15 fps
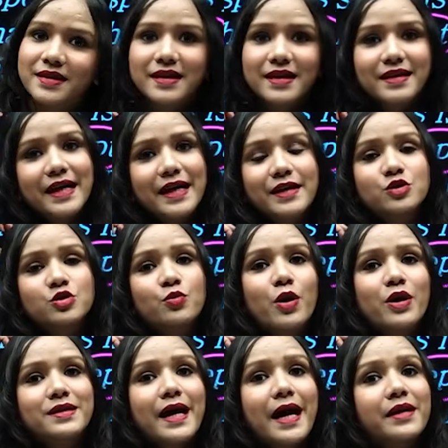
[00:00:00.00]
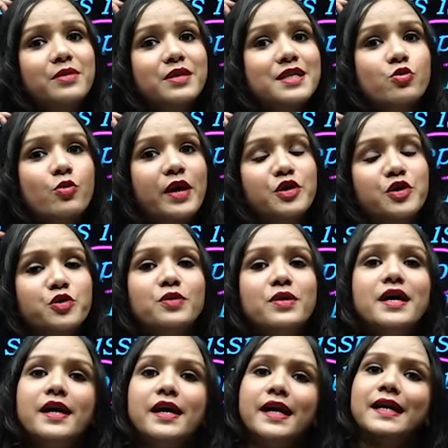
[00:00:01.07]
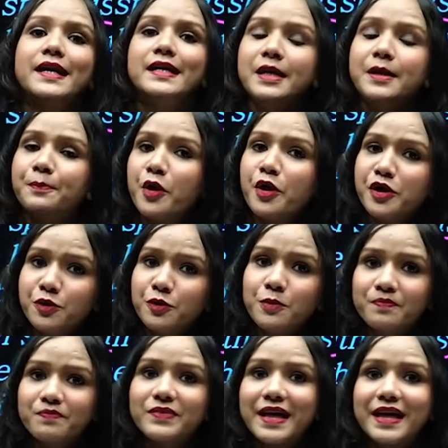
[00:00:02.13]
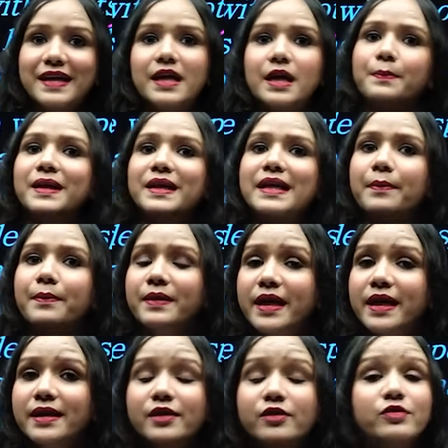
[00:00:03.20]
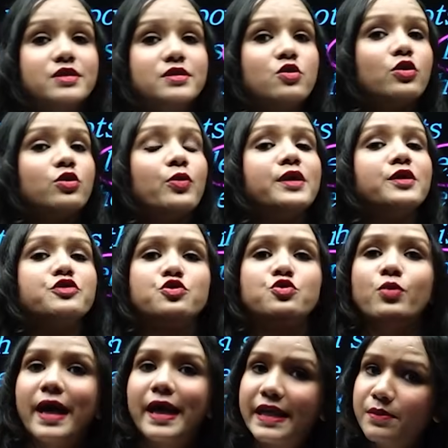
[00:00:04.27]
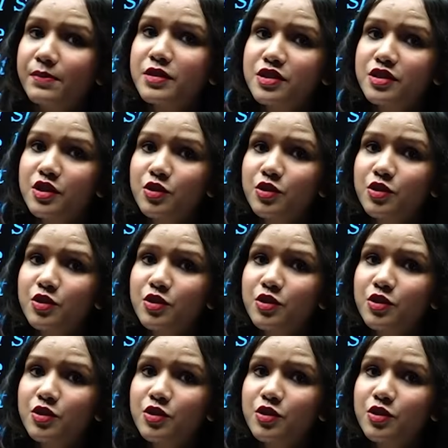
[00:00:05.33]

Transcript: right? So what the animal is going to do, he'll leap on you, he'll leap and leap again, it is not going to show any mercy to